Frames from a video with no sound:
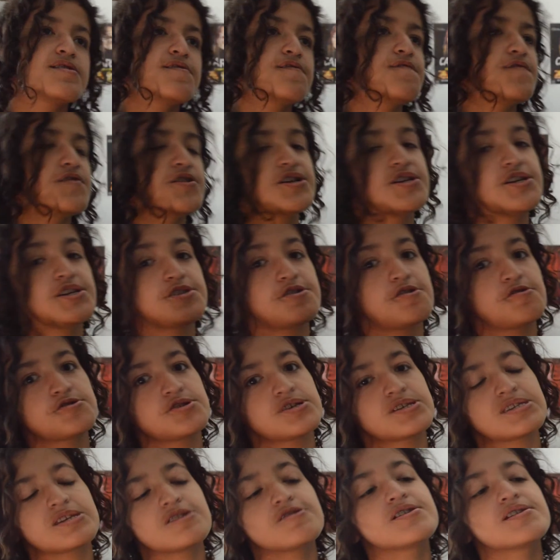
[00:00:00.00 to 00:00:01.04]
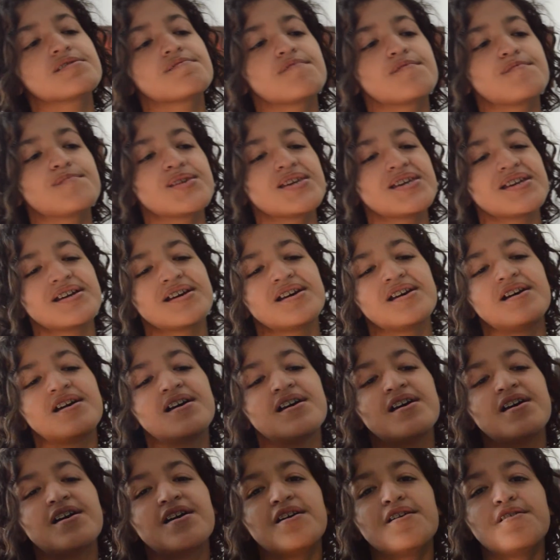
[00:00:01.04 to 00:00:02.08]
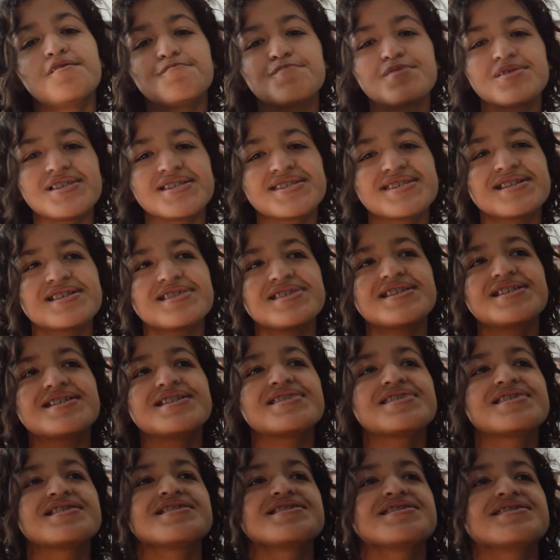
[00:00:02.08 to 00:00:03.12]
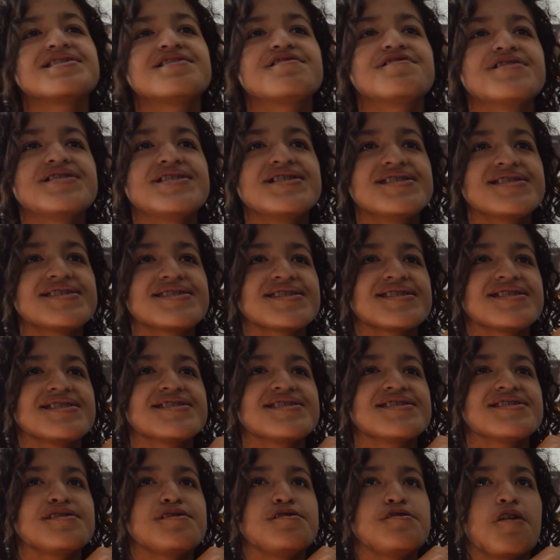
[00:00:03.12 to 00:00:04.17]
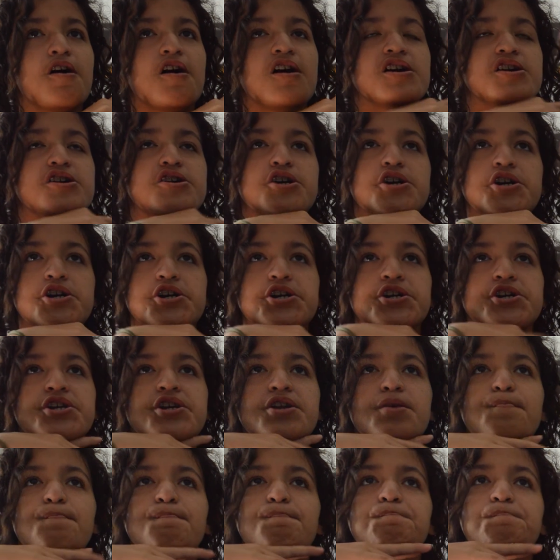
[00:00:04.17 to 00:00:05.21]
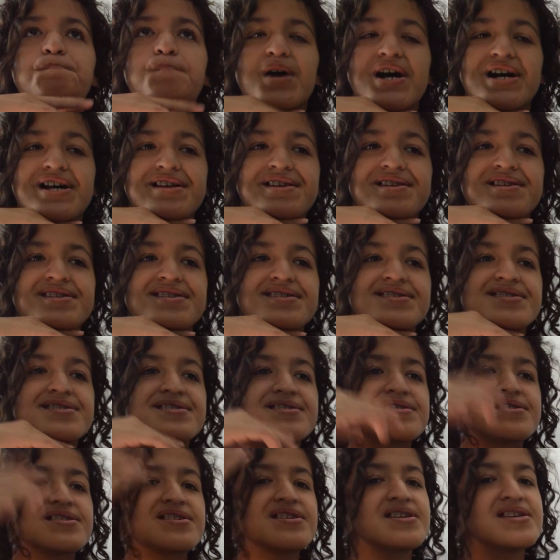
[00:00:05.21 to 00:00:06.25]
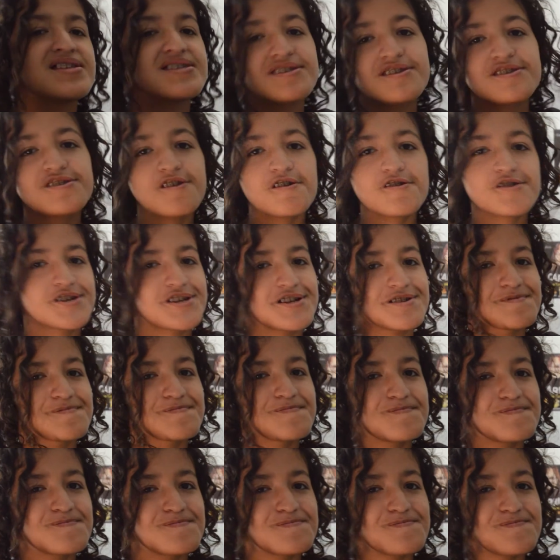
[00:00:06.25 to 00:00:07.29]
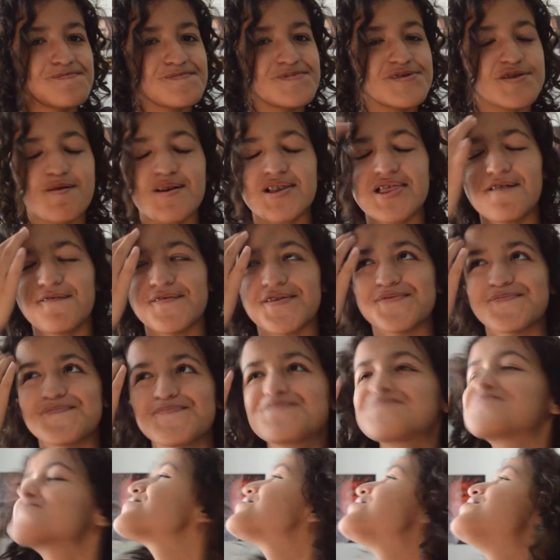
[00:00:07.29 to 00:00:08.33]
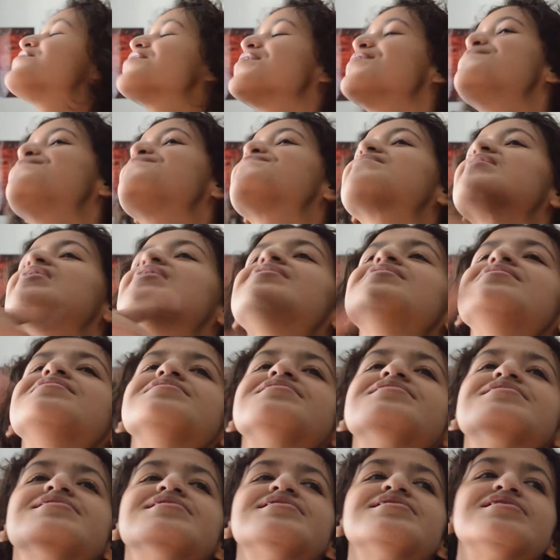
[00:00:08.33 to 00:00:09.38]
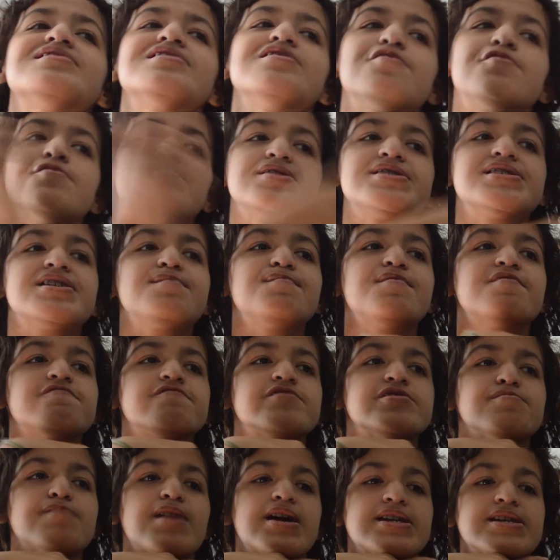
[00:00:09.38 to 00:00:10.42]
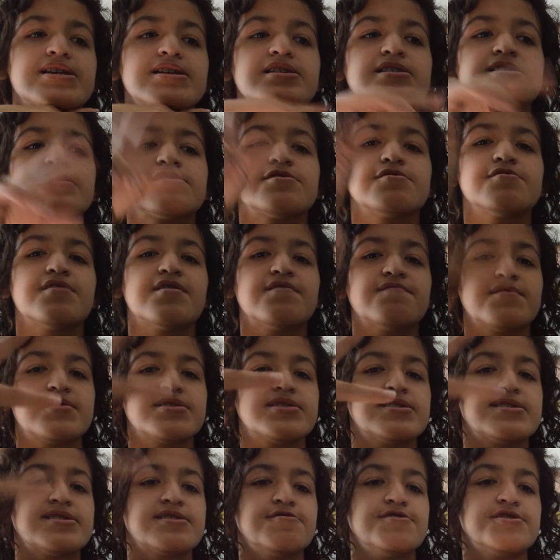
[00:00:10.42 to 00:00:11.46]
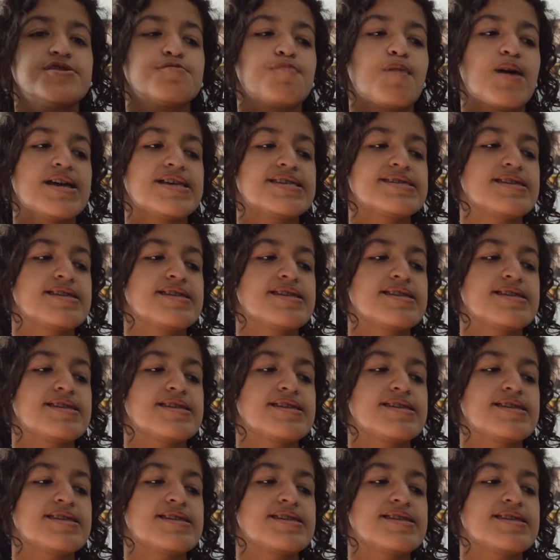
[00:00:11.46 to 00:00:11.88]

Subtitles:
a very nostalgic series for me. Realistically, this series is not good, but it's nostalgic, so I love it. Okay, and this is the only time I've reread it, so I've read the series twice